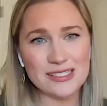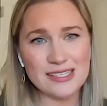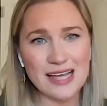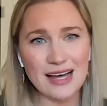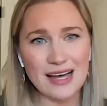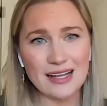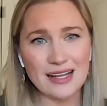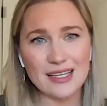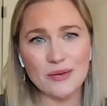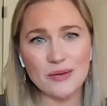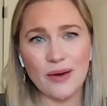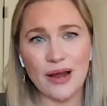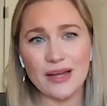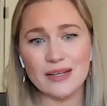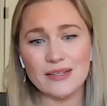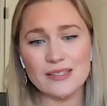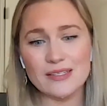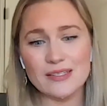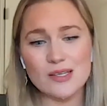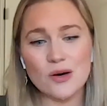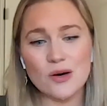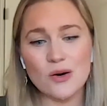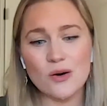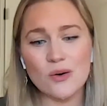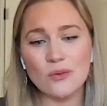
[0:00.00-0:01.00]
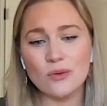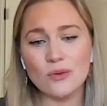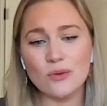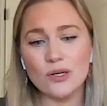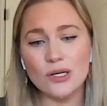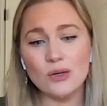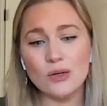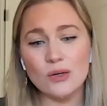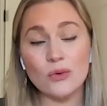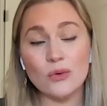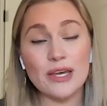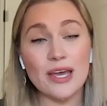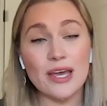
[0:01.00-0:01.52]
exactly right. So
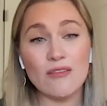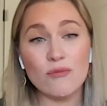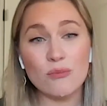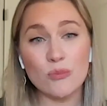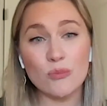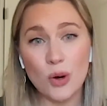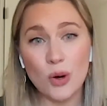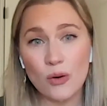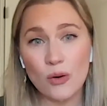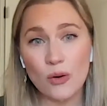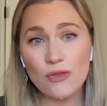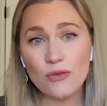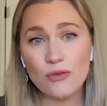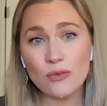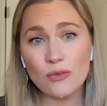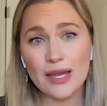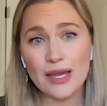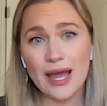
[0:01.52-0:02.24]
we have both.